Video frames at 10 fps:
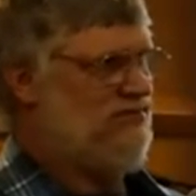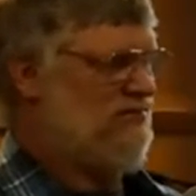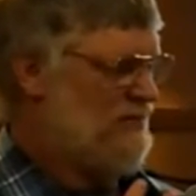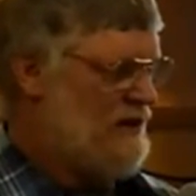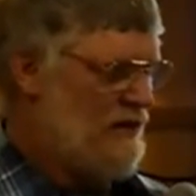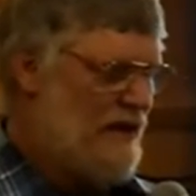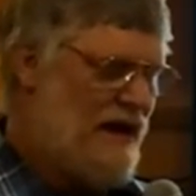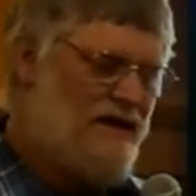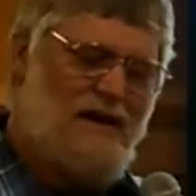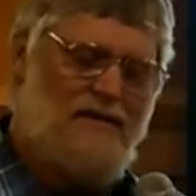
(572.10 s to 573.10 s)
well, the
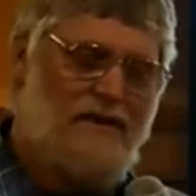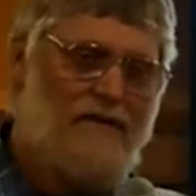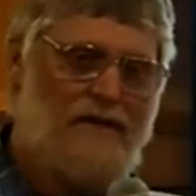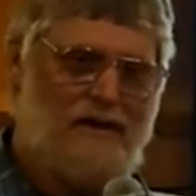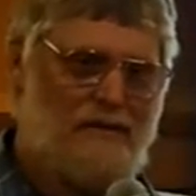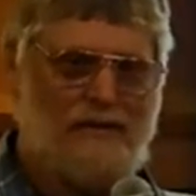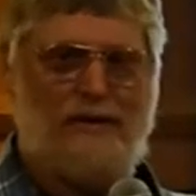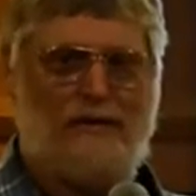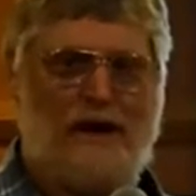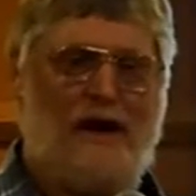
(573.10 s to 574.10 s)
1870s. We'll see
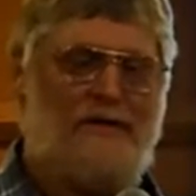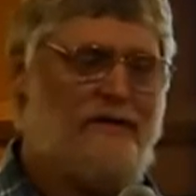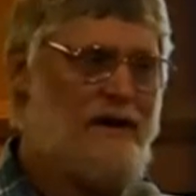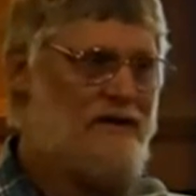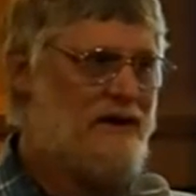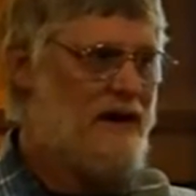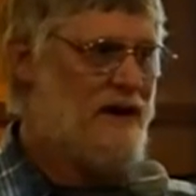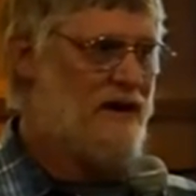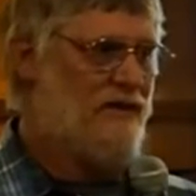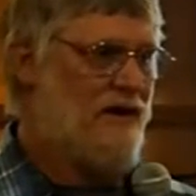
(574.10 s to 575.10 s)
what conservation
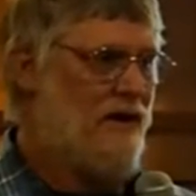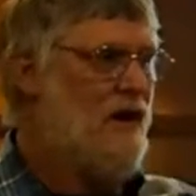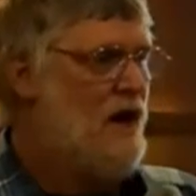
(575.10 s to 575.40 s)
ideas started.